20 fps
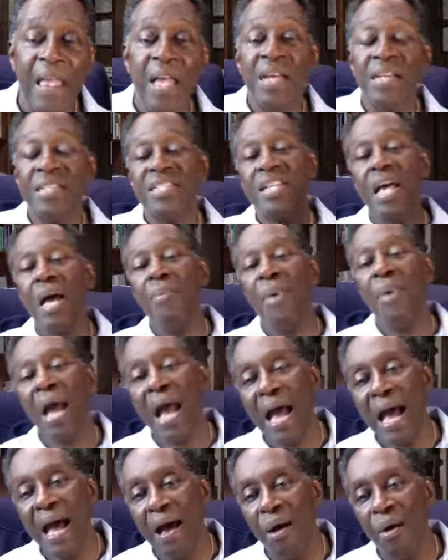
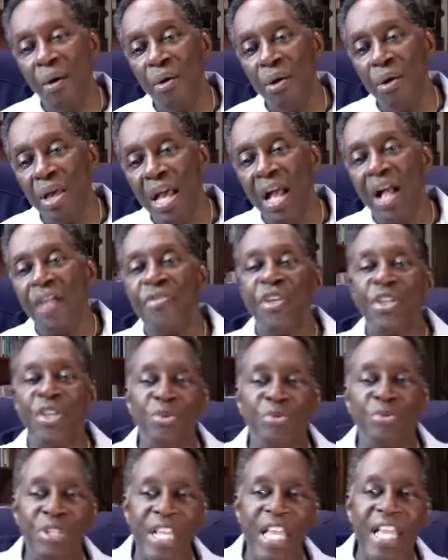Somehow, the
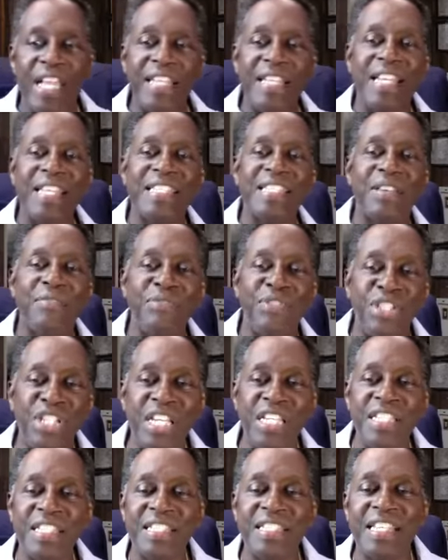uniqueness of
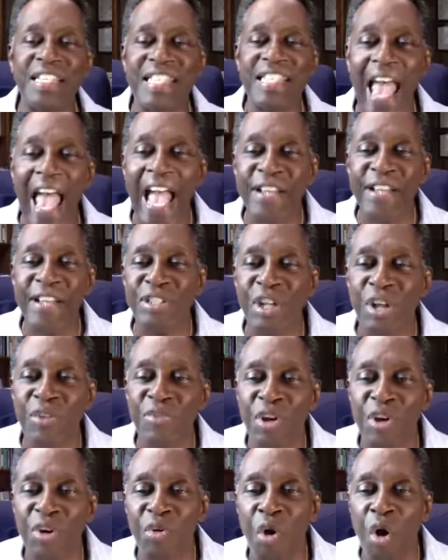Jesus' action on
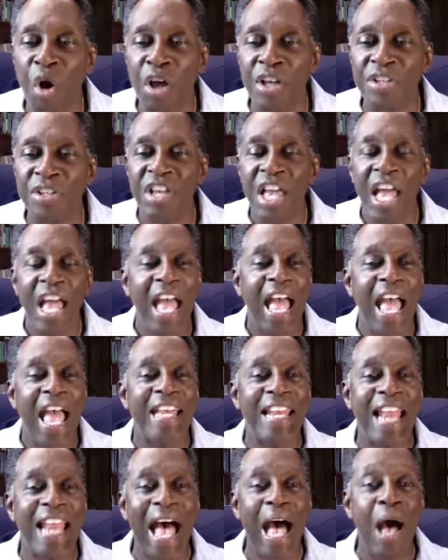the cross
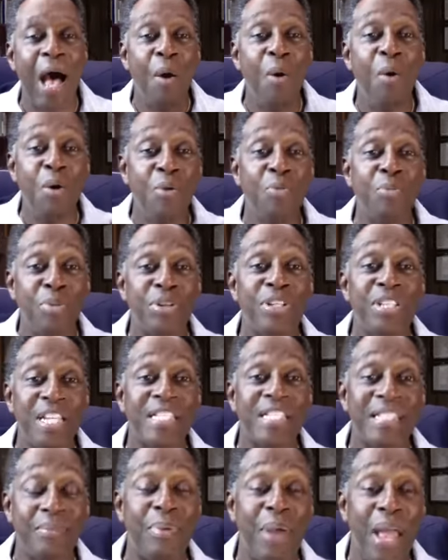and our
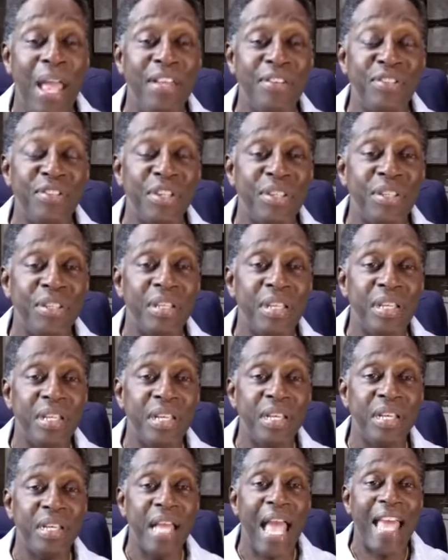participation
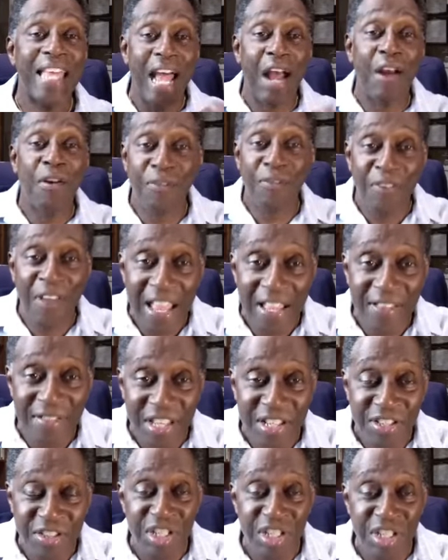and our faith
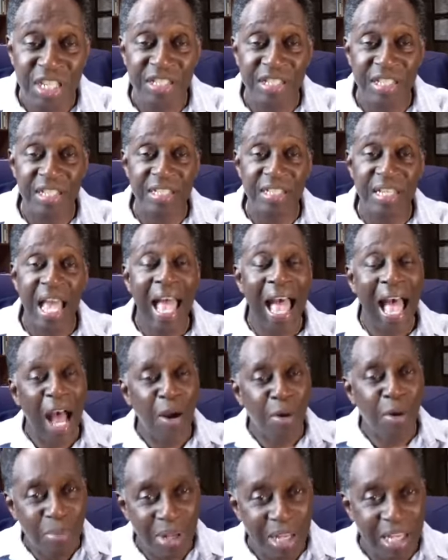in Jesus,
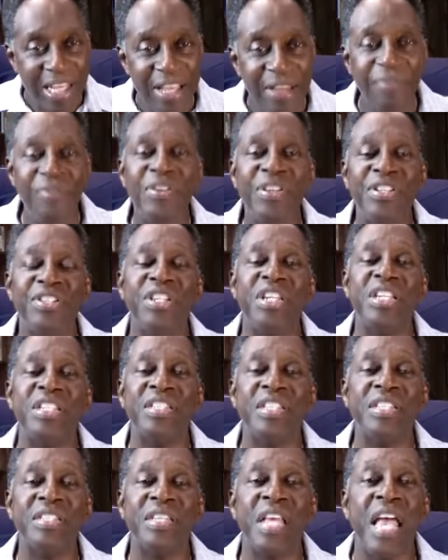our belief in
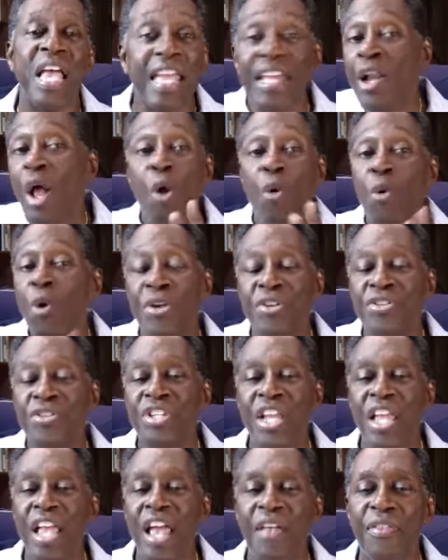Jesus, it all works
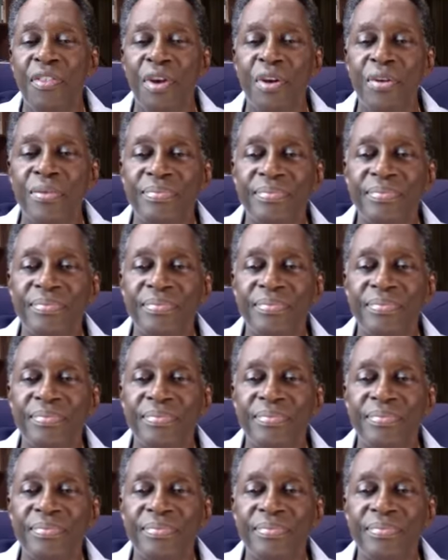together.